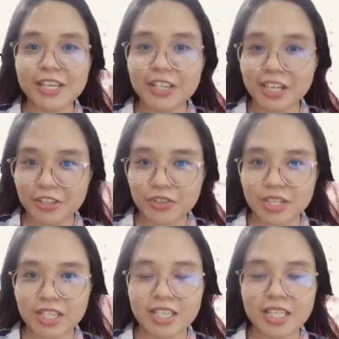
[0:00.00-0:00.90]

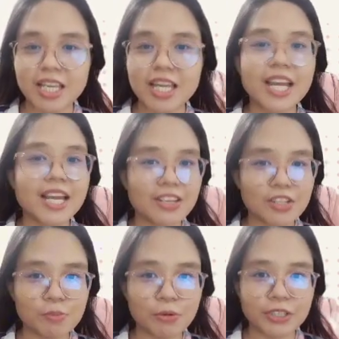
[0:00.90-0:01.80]
country, and
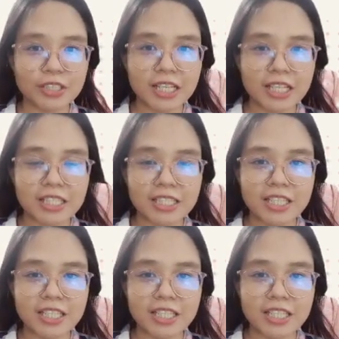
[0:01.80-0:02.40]
exported,